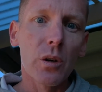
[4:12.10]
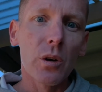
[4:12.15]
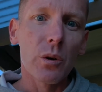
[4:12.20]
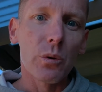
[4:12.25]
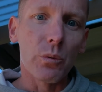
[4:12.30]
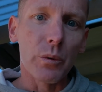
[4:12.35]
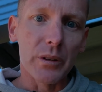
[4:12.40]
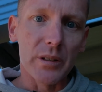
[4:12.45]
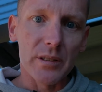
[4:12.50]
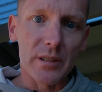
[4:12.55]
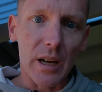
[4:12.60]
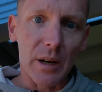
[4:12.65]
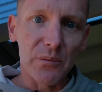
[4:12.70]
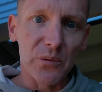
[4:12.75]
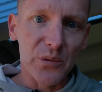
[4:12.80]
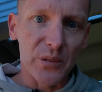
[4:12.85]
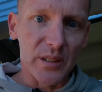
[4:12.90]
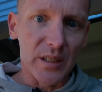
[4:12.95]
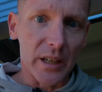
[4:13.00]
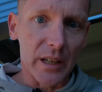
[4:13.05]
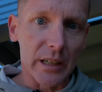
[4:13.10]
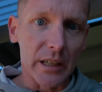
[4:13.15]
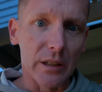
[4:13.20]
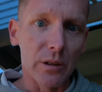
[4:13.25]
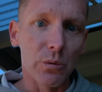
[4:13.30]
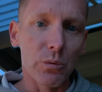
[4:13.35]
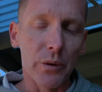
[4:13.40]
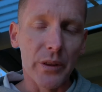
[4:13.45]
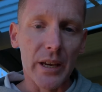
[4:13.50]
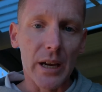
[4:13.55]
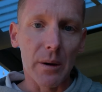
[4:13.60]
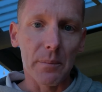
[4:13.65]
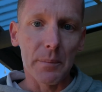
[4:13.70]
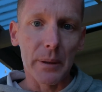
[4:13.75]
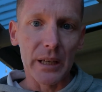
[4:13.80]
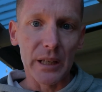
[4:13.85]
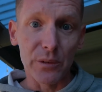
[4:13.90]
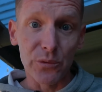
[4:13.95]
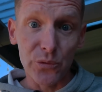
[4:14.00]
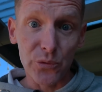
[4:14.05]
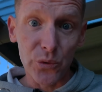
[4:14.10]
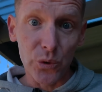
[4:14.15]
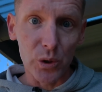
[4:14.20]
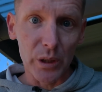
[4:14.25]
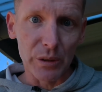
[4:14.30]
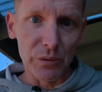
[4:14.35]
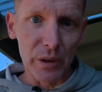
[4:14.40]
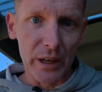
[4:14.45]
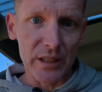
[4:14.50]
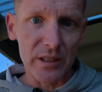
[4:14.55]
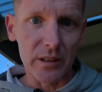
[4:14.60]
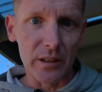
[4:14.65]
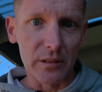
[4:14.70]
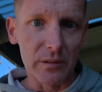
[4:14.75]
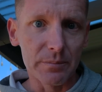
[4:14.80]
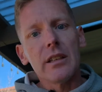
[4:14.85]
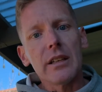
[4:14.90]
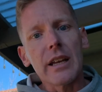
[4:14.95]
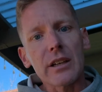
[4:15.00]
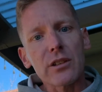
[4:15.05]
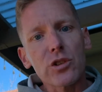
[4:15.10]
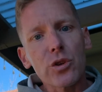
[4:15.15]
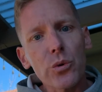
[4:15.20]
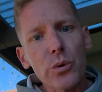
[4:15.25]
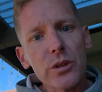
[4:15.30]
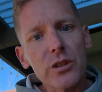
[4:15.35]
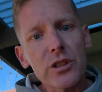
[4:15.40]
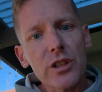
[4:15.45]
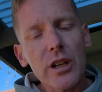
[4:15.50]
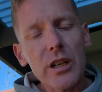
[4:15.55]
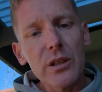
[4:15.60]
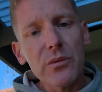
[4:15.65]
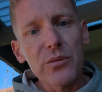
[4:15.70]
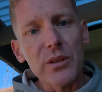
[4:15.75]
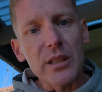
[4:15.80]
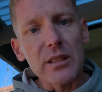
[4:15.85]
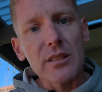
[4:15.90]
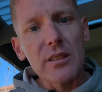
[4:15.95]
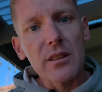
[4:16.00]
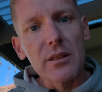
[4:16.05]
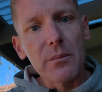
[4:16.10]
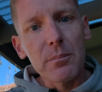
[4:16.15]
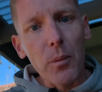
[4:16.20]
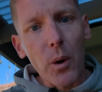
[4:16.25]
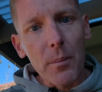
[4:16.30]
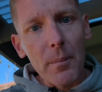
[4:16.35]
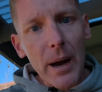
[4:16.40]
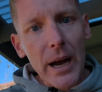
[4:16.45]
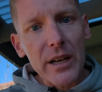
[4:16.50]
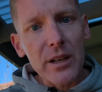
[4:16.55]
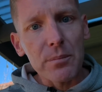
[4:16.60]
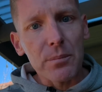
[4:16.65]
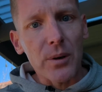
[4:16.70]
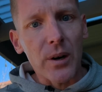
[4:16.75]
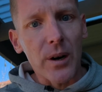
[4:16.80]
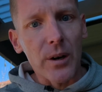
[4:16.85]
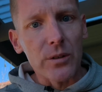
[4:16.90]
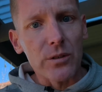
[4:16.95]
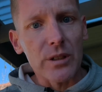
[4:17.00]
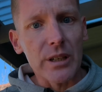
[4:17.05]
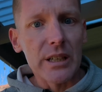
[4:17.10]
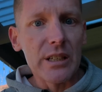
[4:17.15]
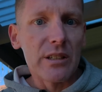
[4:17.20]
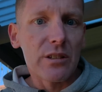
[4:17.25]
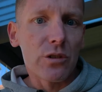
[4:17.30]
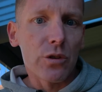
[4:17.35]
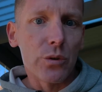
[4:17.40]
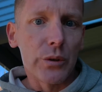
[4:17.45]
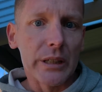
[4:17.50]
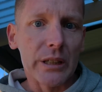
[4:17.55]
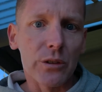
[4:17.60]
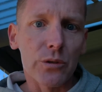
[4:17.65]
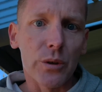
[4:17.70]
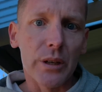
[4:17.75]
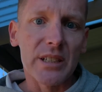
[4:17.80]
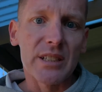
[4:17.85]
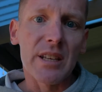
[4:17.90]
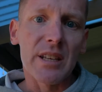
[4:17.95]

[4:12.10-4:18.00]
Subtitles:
with some fatigue without being fully rested. Now, to achieve this, my main approach is to increase